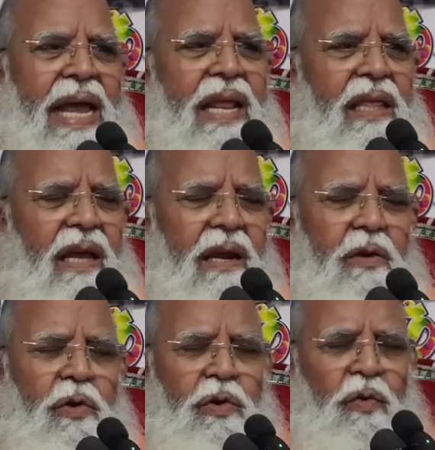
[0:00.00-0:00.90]

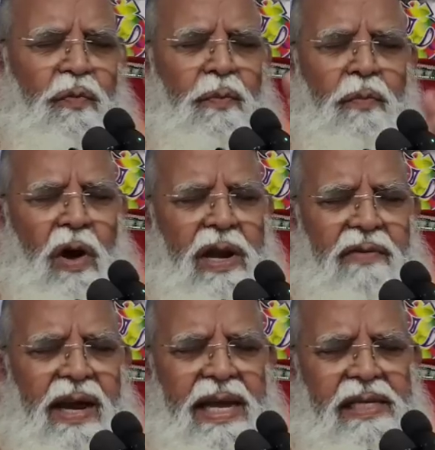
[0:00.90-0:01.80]
Anything you do
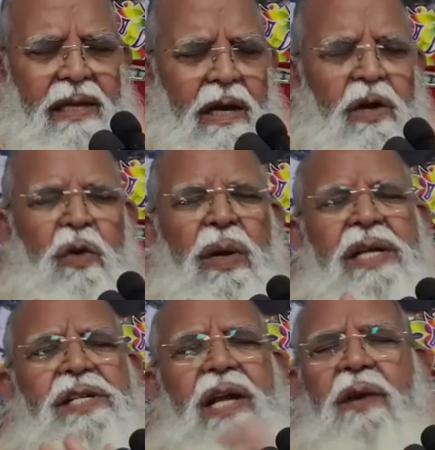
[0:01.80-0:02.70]
body-wise, do
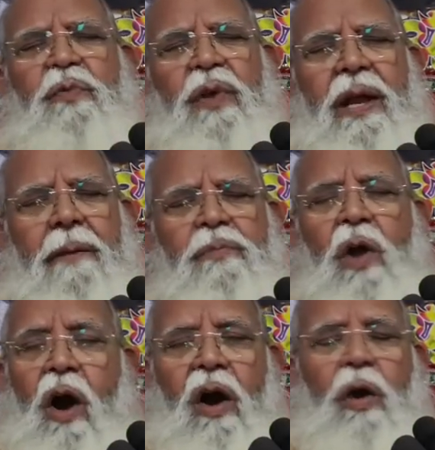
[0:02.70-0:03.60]
it cheerfully
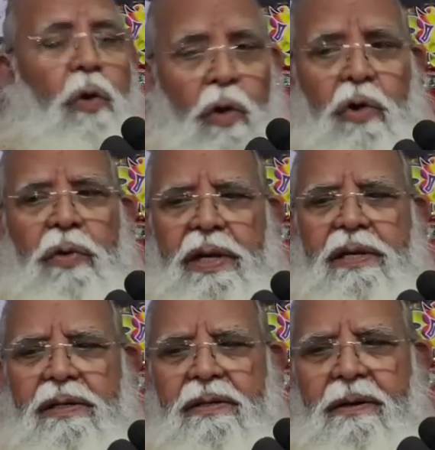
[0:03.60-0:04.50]
or don't do
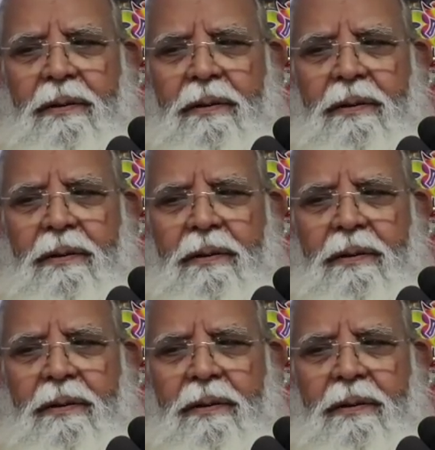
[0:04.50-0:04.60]
it.